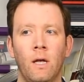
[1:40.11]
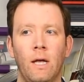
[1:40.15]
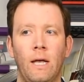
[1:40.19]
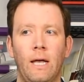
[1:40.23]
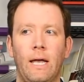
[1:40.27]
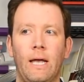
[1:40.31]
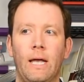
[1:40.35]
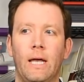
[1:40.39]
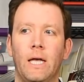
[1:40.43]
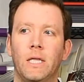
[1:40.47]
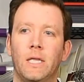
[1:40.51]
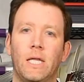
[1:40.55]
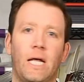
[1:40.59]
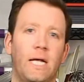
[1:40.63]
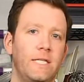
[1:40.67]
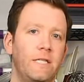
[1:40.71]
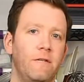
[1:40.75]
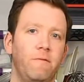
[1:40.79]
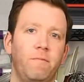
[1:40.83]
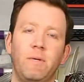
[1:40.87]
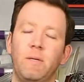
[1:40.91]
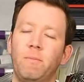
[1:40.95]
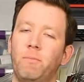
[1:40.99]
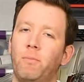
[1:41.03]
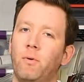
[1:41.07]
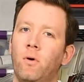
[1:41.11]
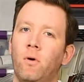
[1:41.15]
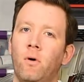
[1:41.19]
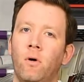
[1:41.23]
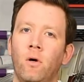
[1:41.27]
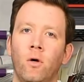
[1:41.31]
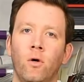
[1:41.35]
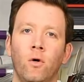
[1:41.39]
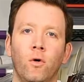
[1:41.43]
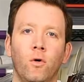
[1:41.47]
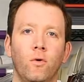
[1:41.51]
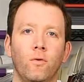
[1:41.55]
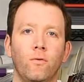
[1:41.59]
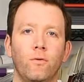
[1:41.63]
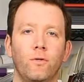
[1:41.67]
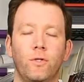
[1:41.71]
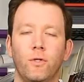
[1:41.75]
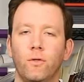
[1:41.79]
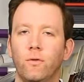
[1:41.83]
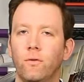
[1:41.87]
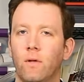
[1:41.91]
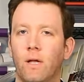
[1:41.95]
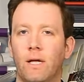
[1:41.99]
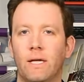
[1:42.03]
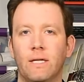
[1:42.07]
And lots of people who
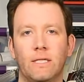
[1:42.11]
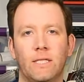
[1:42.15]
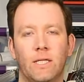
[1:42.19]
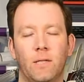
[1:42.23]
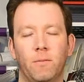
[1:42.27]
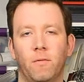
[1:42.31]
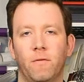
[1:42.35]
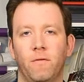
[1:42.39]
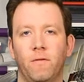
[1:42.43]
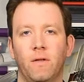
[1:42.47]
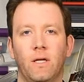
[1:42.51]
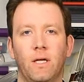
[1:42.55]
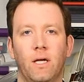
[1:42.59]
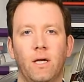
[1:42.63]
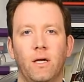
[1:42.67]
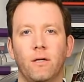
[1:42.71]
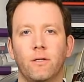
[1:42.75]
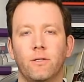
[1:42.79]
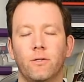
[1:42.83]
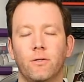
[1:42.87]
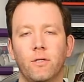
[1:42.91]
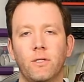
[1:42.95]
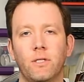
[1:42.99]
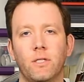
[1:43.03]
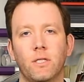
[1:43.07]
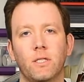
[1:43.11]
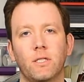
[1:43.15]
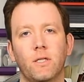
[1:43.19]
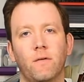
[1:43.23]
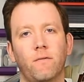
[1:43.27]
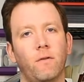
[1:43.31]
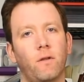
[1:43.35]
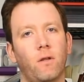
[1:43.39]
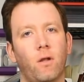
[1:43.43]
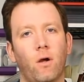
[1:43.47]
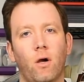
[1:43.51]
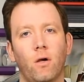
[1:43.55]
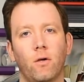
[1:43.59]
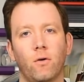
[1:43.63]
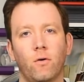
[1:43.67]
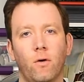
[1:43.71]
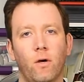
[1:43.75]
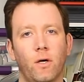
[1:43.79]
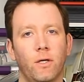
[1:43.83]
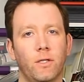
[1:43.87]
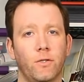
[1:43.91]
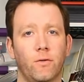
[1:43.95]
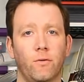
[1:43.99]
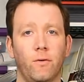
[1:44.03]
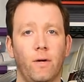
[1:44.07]
do like some of the characteristics of a lard
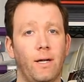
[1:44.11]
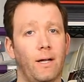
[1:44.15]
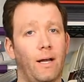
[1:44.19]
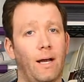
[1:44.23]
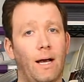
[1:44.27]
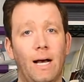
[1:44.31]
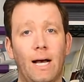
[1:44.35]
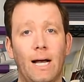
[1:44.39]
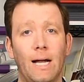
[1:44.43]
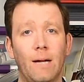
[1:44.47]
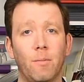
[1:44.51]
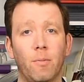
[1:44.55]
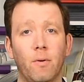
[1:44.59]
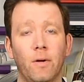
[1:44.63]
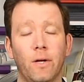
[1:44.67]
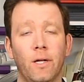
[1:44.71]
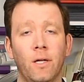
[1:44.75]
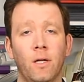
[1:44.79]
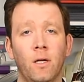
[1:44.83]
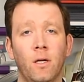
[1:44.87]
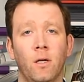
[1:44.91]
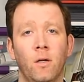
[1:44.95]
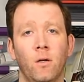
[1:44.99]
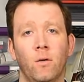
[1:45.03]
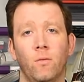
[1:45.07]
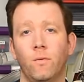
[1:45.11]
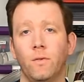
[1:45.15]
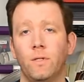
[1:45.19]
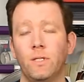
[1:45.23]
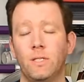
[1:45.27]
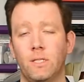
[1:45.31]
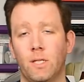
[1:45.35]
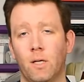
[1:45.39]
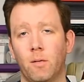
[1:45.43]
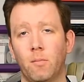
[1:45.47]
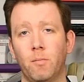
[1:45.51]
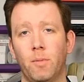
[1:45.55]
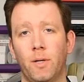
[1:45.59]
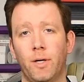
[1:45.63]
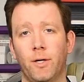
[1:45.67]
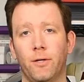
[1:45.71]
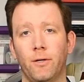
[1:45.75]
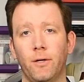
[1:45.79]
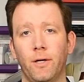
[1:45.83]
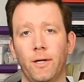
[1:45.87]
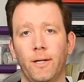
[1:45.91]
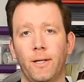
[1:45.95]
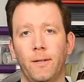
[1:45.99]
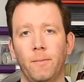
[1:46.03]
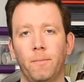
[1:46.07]
crust create a hybrid with some
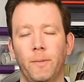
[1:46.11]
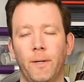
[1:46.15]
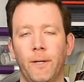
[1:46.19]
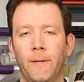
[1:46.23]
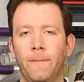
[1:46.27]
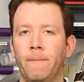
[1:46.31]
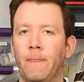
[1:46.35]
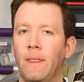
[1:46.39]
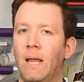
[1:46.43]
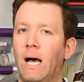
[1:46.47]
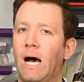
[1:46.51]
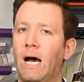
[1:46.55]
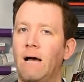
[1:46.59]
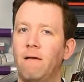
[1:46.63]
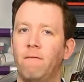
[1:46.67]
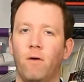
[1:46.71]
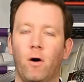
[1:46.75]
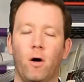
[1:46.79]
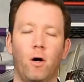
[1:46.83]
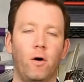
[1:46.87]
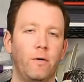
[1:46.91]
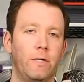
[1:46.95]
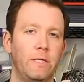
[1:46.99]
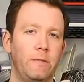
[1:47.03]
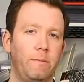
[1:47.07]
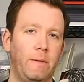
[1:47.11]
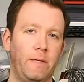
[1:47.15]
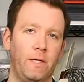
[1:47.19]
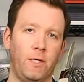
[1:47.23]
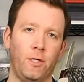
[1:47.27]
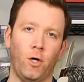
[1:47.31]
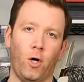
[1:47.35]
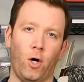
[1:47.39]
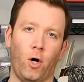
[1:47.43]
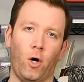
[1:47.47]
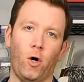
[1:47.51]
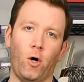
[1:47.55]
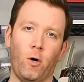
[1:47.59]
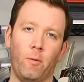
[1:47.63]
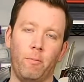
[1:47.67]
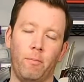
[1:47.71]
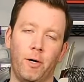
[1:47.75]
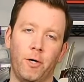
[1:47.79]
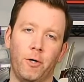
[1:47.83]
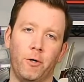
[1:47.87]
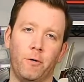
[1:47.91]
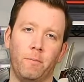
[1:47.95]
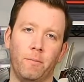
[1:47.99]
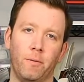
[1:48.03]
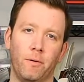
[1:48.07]
butter in it. But I've always been an all
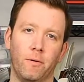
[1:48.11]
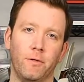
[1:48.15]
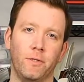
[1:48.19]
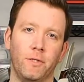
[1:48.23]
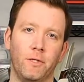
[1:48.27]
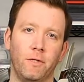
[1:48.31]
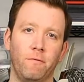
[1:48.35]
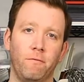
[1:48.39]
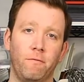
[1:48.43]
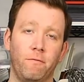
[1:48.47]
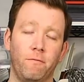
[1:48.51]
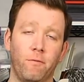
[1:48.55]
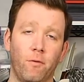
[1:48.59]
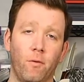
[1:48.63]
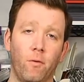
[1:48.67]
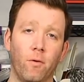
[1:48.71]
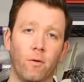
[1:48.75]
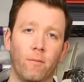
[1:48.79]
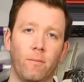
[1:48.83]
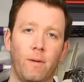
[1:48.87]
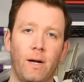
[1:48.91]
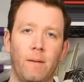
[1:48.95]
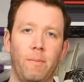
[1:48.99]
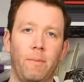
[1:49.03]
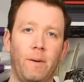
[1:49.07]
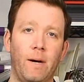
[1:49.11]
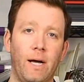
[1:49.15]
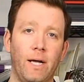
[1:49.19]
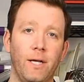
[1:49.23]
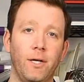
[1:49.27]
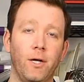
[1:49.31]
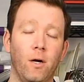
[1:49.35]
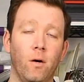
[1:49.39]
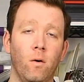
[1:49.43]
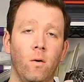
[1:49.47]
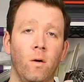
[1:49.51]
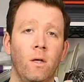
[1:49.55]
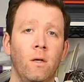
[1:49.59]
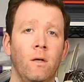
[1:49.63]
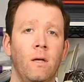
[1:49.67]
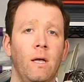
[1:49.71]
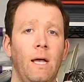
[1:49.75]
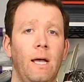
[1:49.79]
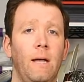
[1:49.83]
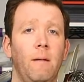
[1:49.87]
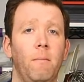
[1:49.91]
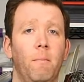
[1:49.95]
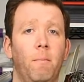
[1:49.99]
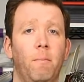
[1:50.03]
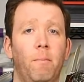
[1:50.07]
butter person for my pie dough.
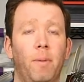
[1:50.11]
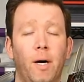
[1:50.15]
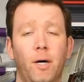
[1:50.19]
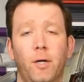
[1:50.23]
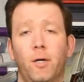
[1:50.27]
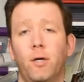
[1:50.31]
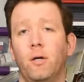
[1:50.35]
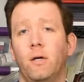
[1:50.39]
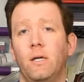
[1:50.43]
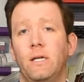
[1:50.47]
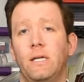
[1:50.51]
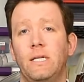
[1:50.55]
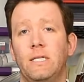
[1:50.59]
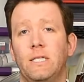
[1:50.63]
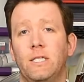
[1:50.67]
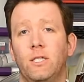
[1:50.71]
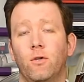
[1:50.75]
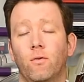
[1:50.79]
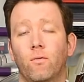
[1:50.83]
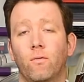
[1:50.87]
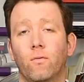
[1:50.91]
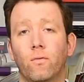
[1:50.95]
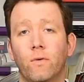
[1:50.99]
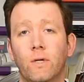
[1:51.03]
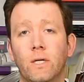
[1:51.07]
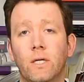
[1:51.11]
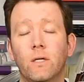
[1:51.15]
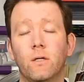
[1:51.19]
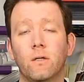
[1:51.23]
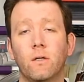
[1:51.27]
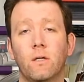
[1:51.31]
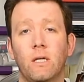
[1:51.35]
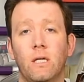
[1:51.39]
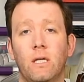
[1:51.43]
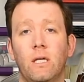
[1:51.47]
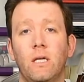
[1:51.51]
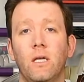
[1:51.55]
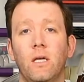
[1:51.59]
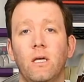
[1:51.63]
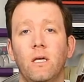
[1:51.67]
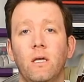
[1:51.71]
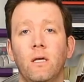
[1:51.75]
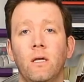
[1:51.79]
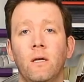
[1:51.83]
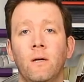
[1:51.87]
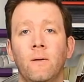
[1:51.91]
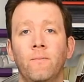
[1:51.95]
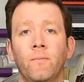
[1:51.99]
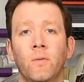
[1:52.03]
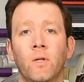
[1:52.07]
And butter is the real
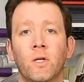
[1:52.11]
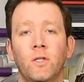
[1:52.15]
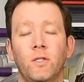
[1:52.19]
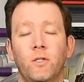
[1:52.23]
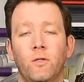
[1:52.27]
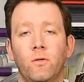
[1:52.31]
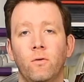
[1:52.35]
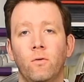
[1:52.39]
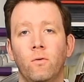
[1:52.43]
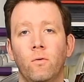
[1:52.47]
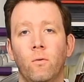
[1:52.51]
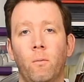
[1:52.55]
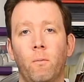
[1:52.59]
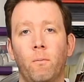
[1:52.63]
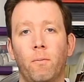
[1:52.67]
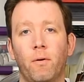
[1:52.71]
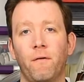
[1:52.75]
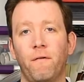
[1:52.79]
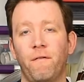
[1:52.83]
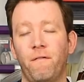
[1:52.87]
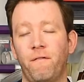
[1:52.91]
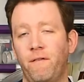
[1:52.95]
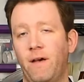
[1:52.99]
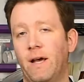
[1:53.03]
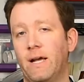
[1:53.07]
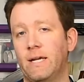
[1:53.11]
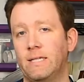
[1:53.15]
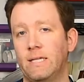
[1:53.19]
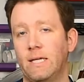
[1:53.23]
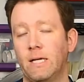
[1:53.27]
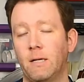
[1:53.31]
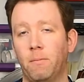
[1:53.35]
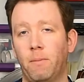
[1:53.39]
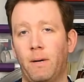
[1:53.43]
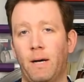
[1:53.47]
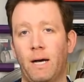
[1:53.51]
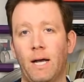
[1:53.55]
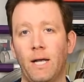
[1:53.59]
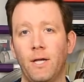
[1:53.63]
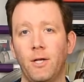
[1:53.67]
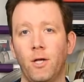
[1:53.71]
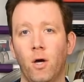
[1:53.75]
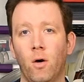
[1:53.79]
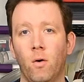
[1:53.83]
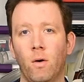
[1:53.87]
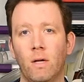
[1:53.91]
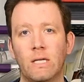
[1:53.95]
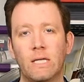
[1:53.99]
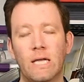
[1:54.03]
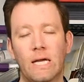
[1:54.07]
key to perfecting pie
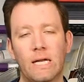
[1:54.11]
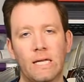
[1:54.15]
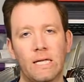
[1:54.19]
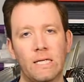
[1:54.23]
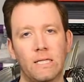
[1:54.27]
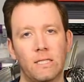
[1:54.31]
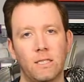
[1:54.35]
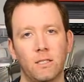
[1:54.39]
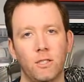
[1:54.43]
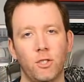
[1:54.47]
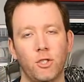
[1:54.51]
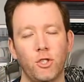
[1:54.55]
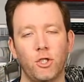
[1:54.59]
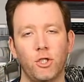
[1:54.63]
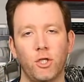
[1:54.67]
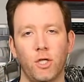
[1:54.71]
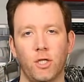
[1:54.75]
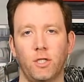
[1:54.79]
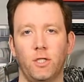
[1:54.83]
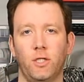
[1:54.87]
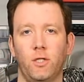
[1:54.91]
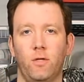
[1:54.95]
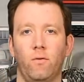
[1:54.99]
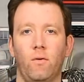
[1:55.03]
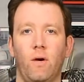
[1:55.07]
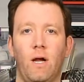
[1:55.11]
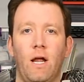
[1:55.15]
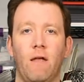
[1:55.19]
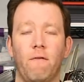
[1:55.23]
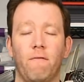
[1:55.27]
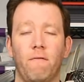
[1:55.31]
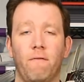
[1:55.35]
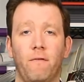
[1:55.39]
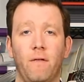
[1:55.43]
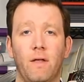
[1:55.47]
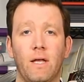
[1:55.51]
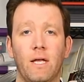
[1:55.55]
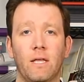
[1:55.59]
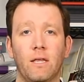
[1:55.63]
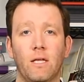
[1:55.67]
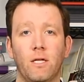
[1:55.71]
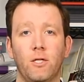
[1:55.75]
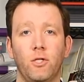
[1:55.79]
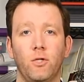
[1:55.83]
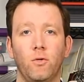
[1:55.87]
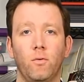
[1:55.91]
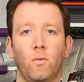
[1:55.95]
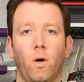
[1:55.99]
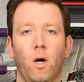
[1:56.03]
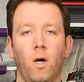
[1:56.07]
dough and getting it to just the right flake
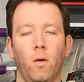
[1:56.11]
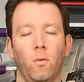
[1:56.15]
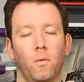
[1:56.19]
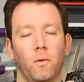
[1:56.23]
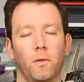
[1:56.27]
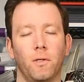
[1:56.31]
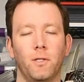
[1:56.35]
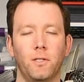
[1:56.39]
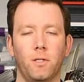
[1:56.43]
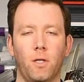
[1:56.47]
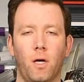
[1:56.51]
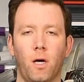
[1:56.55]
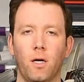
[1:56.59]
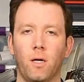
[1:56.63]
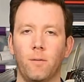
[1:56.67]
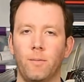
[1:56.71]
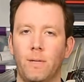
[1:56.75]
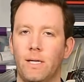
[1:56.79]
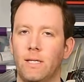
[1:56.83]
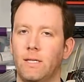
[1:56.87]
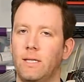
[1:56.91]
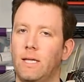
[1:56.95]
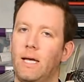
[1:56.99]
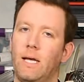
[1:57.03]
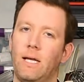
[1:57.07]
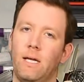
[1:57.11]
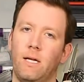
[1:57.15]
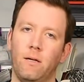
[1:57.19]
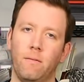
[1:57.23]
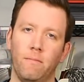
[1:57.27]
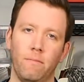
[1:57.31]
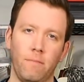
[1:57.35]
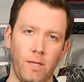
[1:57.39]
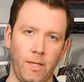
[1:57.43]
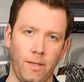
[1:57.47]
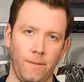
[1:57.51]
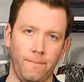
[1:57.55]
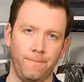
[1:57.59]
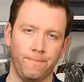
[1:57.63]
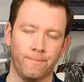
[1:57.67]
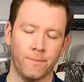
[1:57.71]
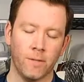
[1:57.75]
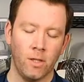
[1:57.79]
that you want. We're going to talk about that in a minute.